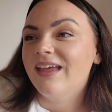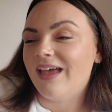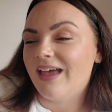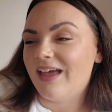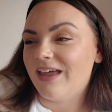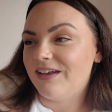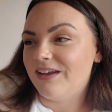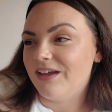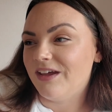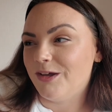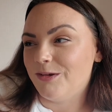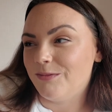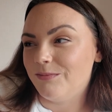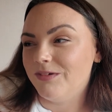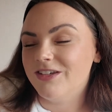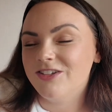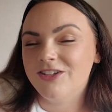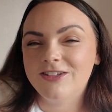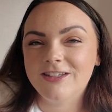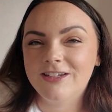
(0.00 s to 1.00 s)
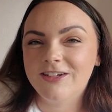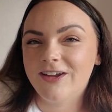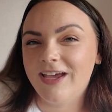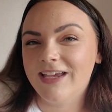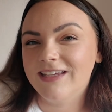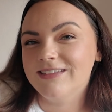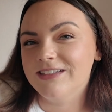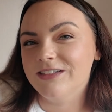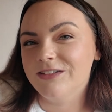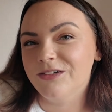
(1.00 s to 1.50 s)
and it's just a
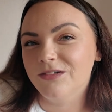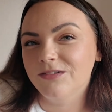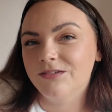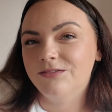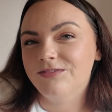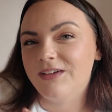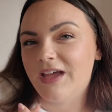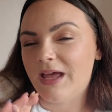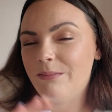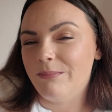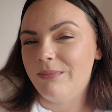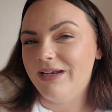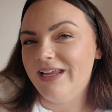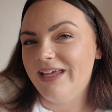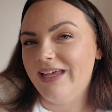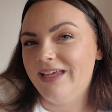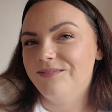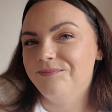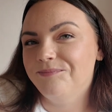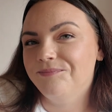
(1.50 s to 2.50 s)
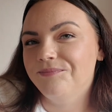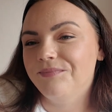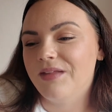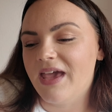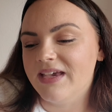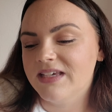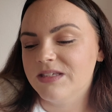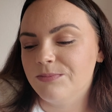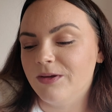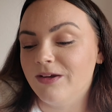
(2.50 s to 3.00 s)
nice little family
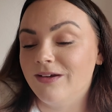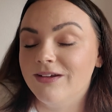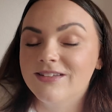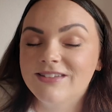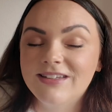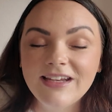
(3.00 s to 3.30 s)
experience.